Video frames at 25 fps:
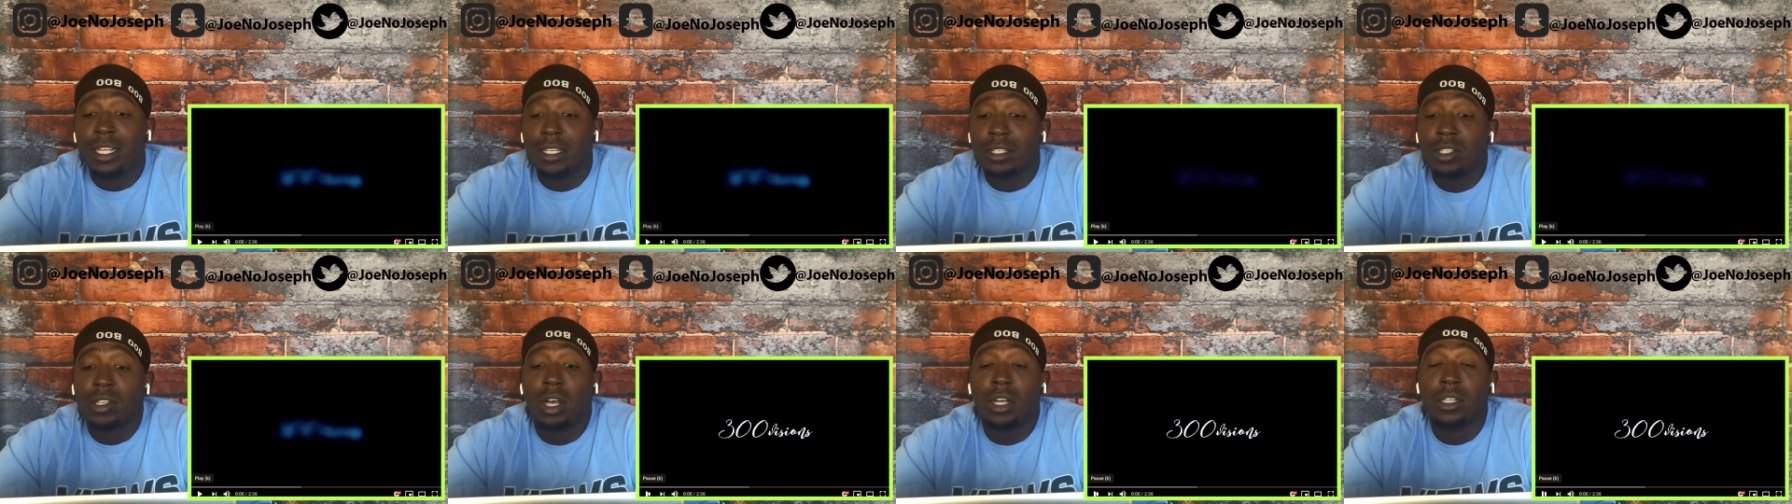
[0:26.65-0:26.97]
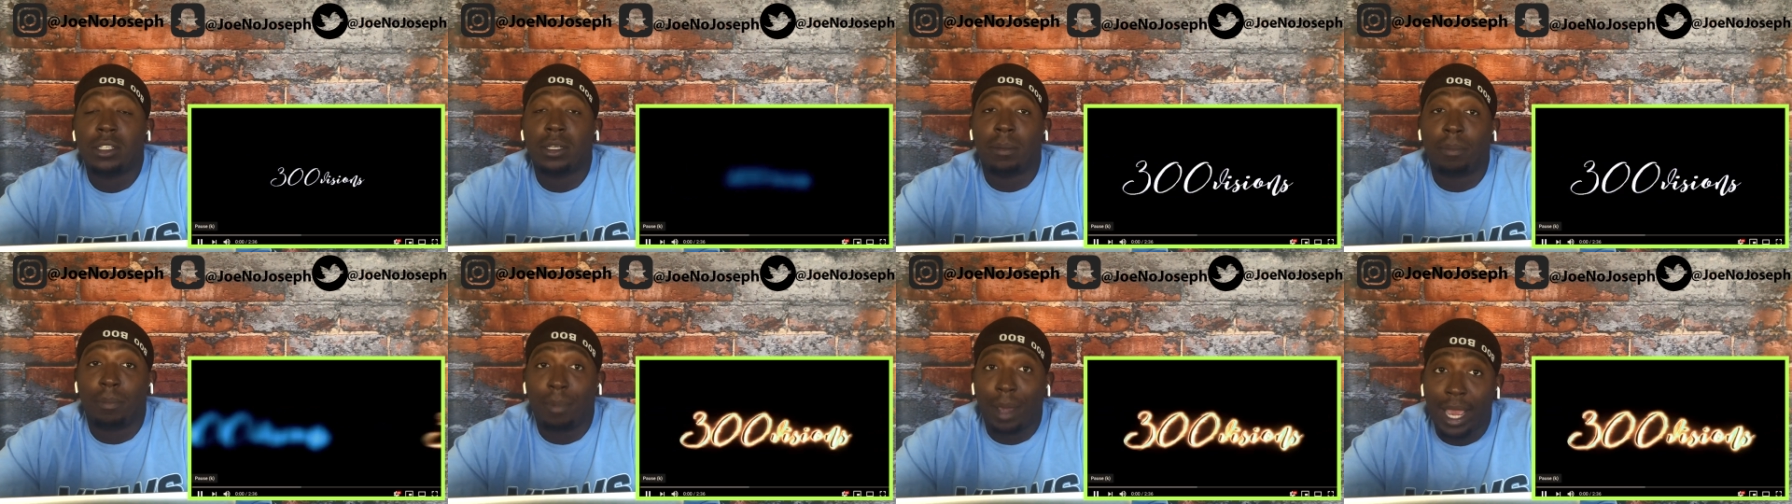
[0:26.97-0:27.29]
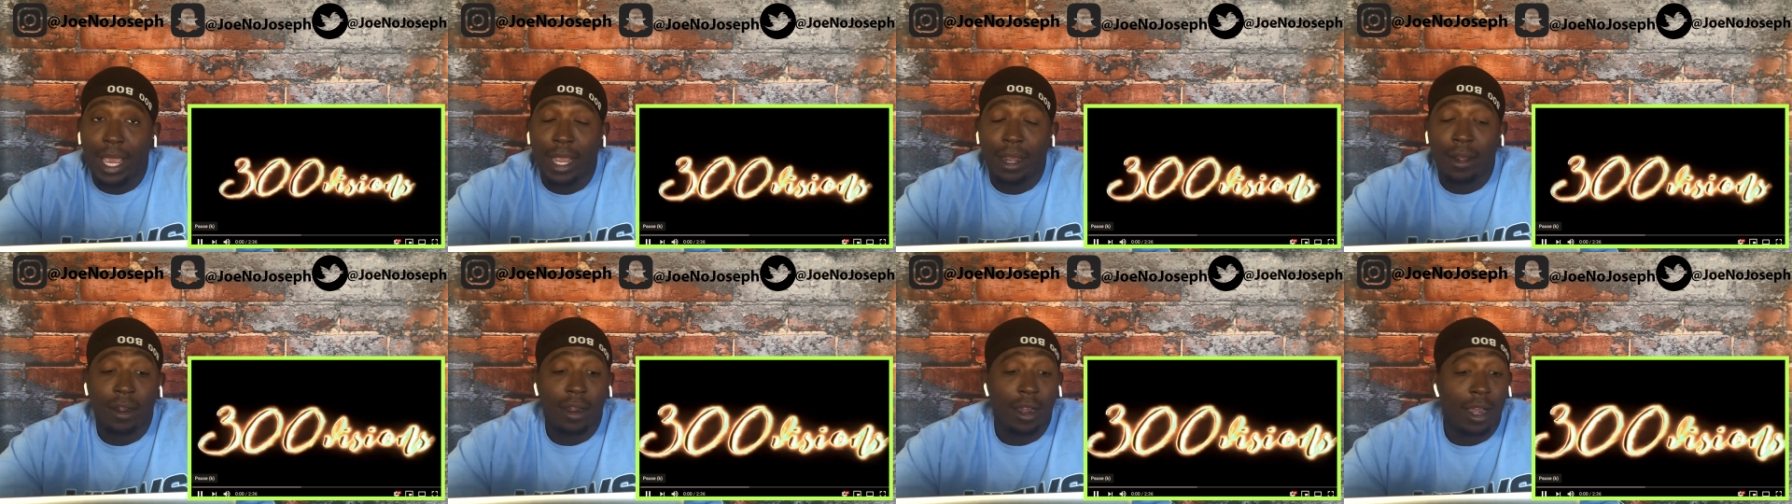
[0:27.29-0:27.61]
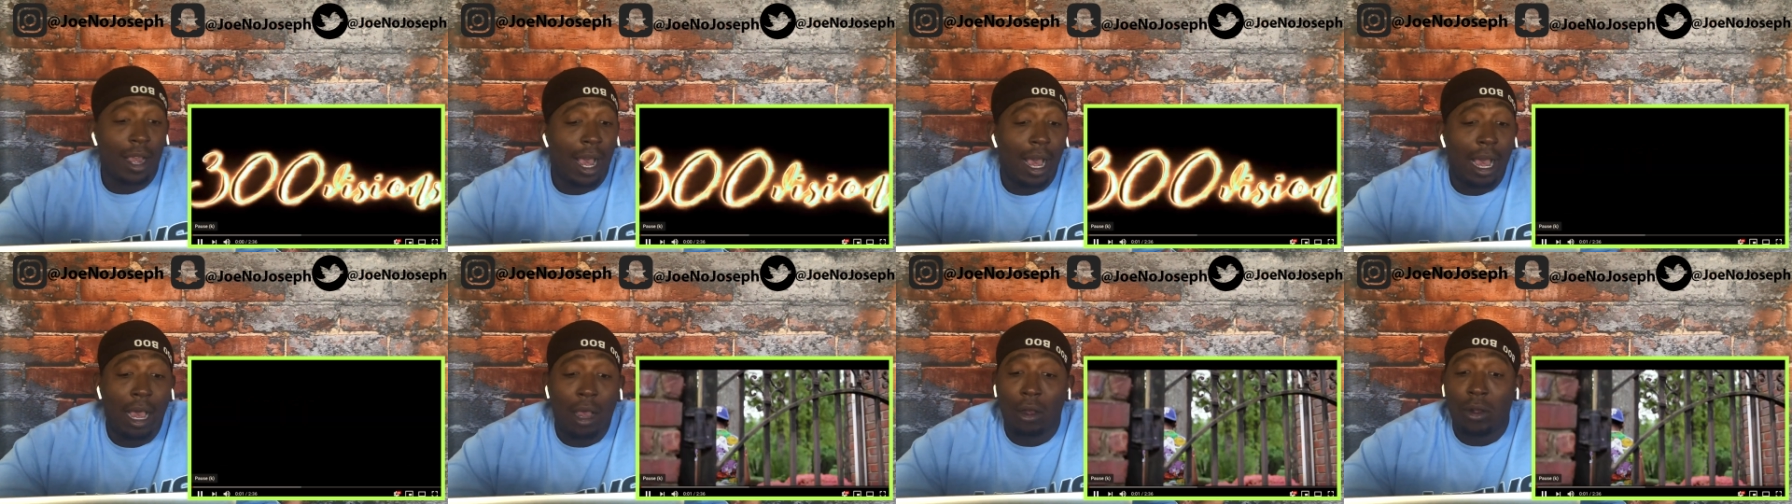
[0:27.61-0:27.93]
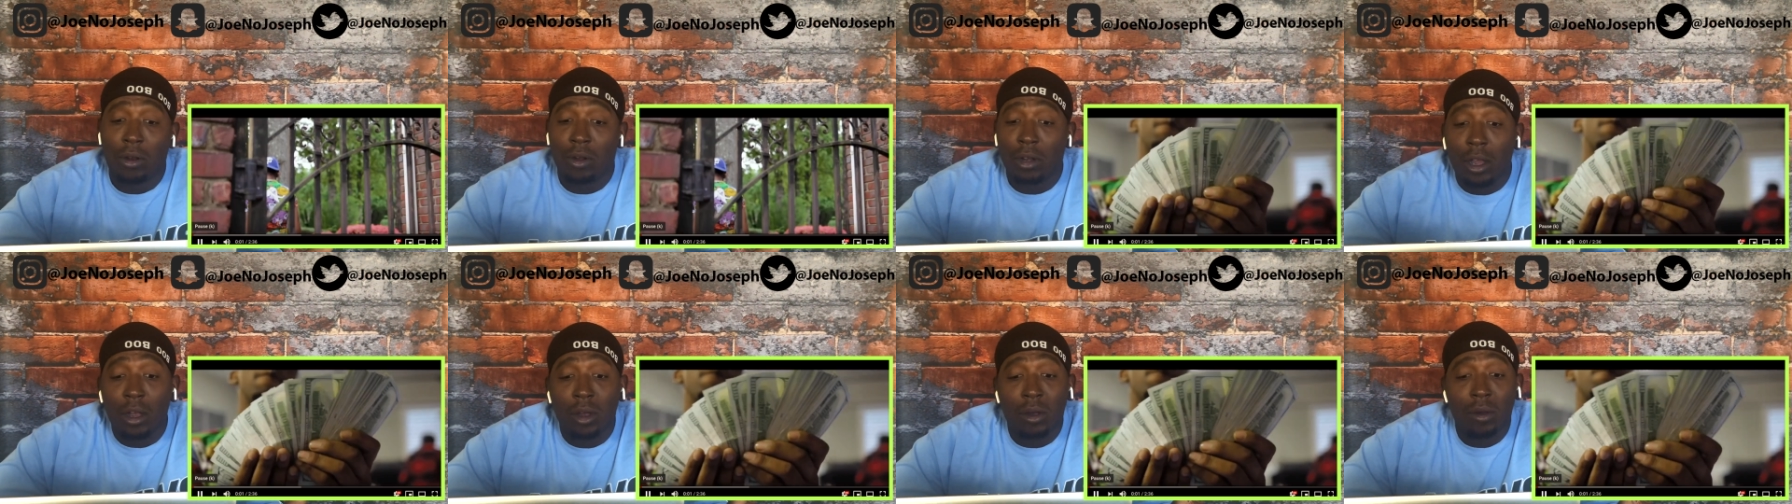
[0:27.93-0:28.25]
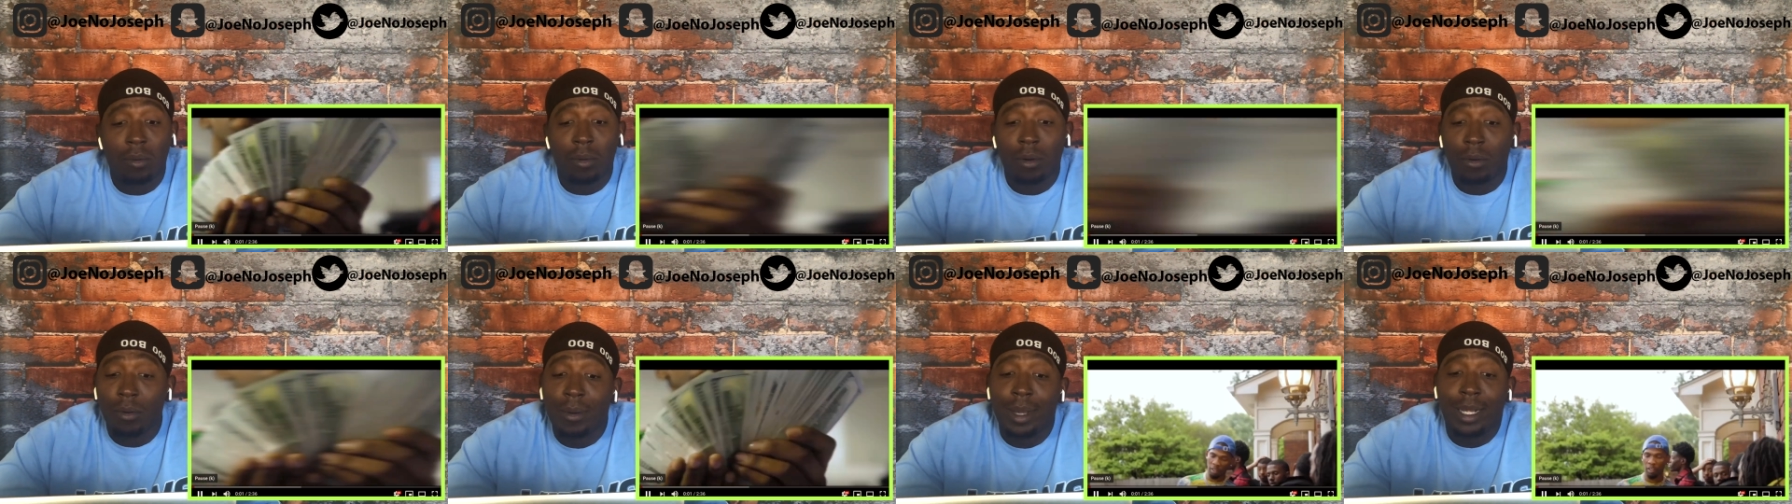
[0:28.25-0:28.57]
this song's a banger. I don't
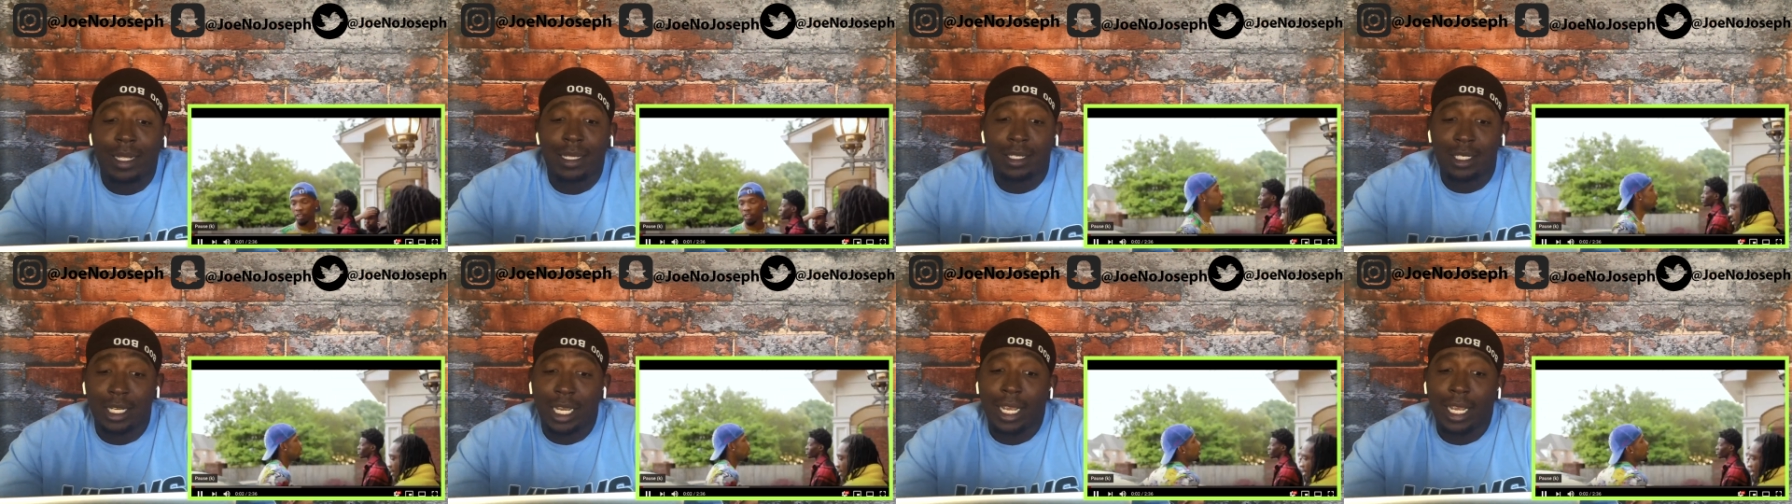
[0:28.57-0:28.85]
know, but we about